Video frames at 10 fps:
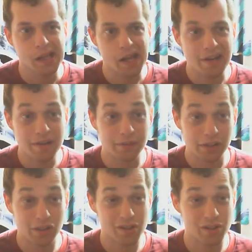another
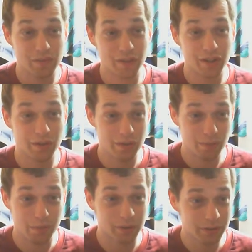discussion video at some
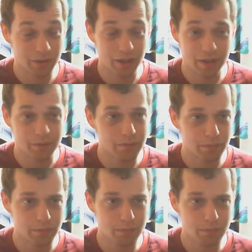point, and